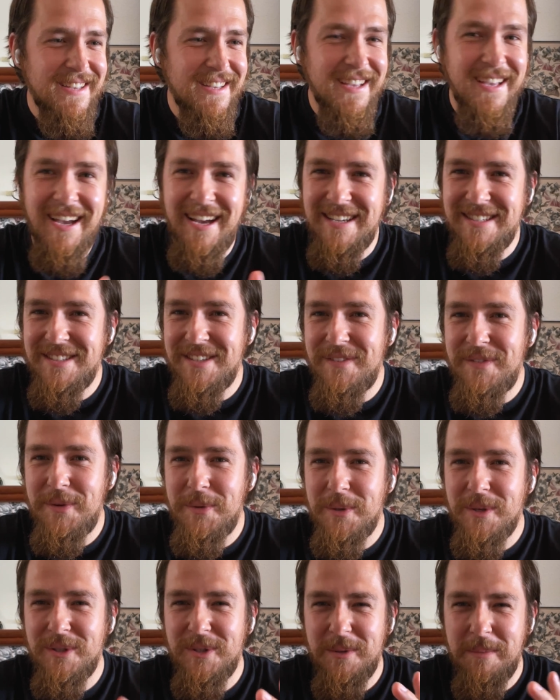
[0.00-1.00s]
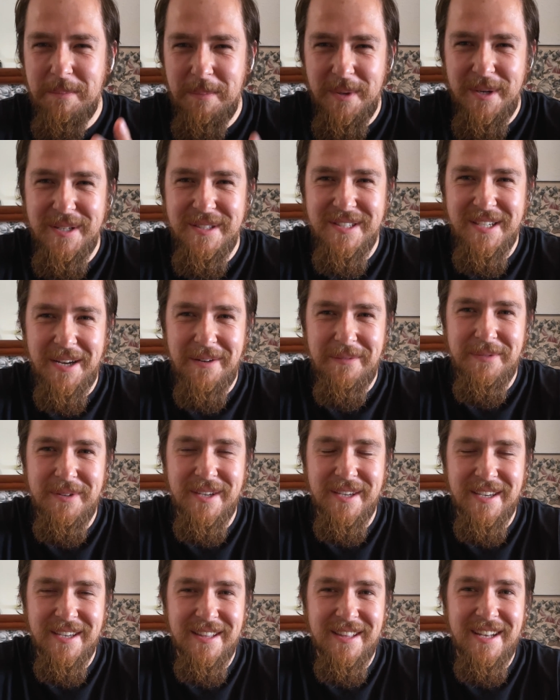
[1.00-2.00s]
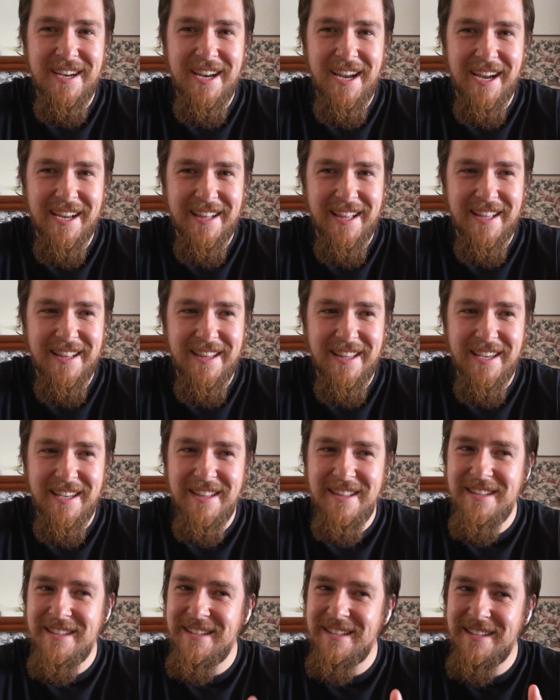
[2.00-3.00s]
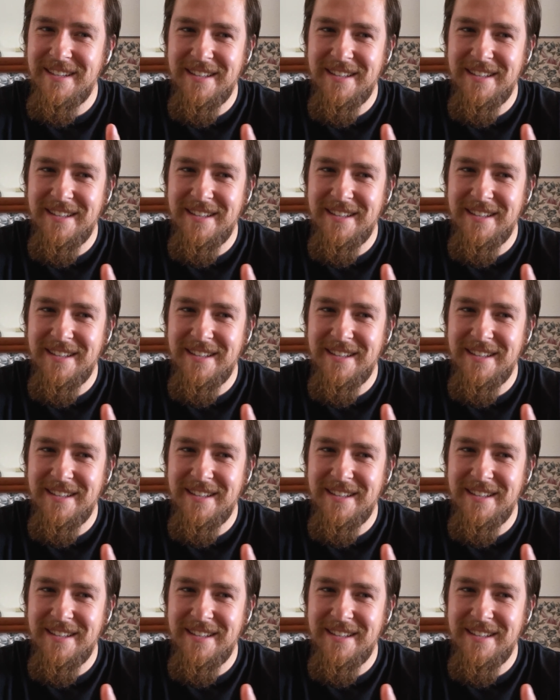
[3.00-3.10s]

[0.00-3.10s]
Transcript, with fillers: Guys, if you want to build something in React 18.